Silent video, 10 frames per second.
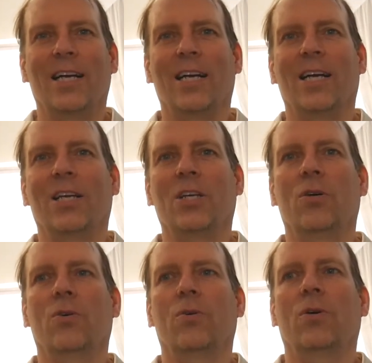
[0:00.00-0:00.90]
Uh, you
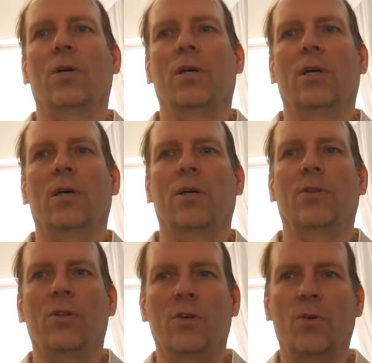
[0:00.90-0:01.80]
know, uh,
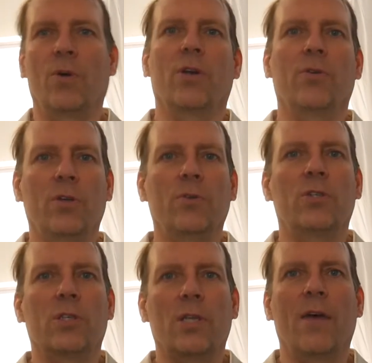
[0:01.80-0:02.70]
uh, you know, where you
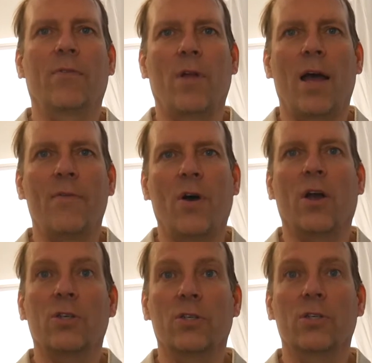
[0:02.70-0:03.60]
just have live
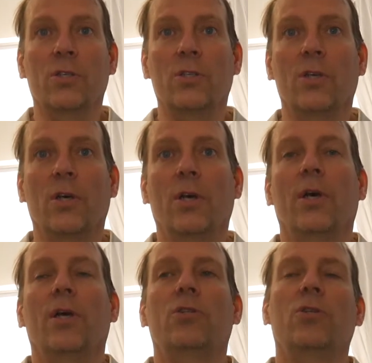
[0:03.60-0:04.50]
auctions, yeah.
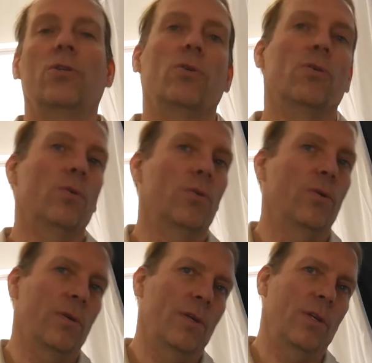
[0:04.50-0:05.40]
to,
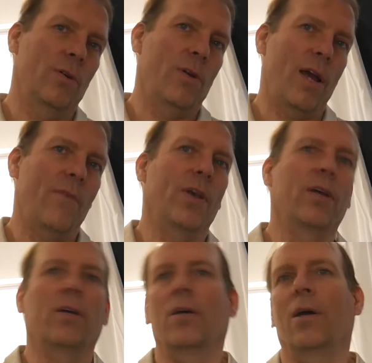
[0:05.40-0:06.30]
you know,
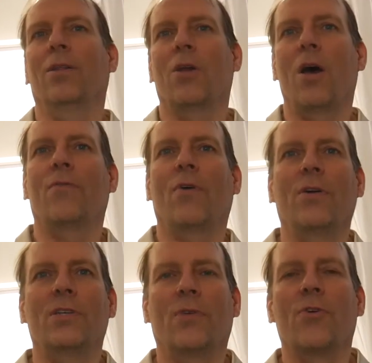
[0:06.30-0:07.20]
having a lot of
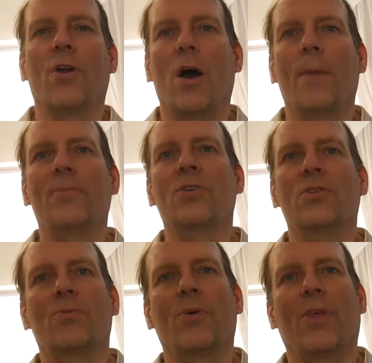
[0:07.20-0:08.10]
different
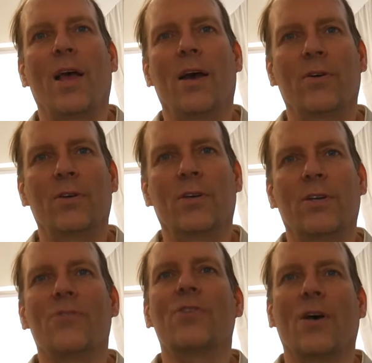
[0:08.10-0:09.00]
options with how you
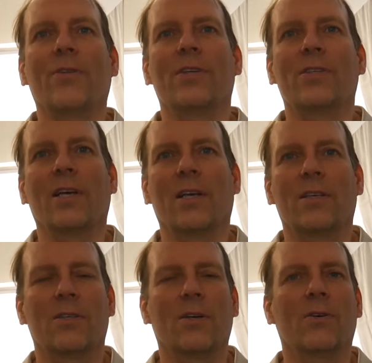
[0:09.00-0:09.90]
can sell these
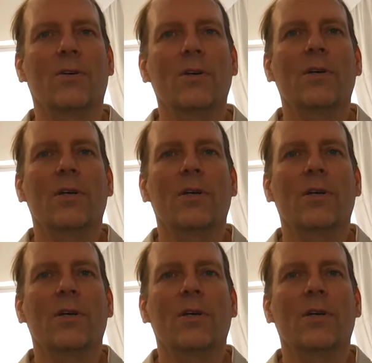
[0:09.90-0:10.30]
things. So wow.